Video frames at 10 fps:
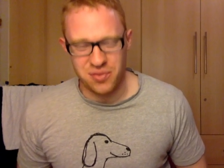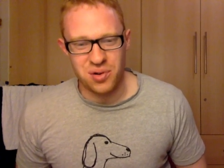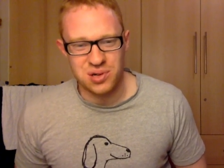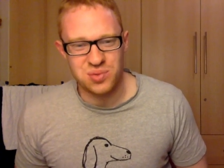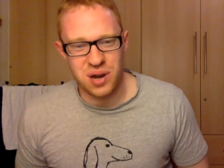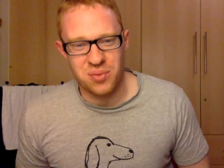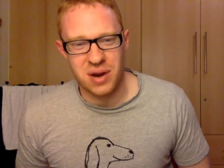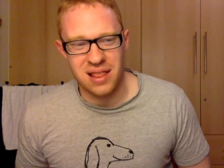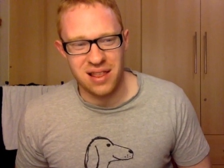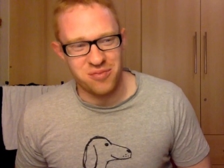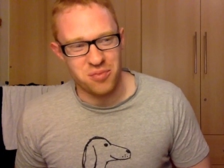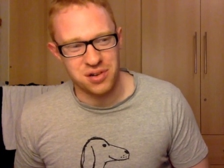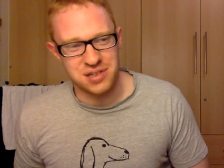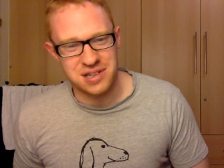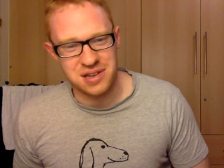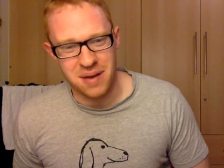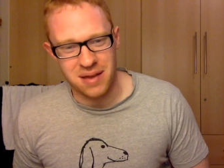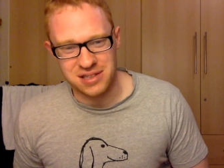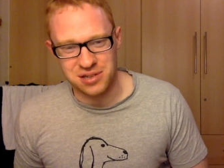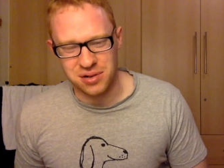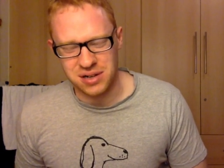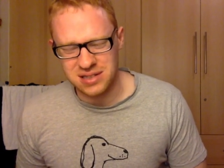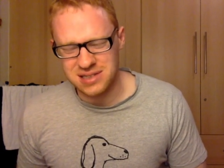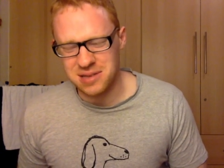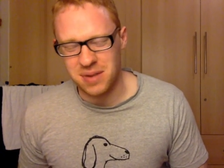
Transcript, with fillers: of course, what, what I love most about the story isn't so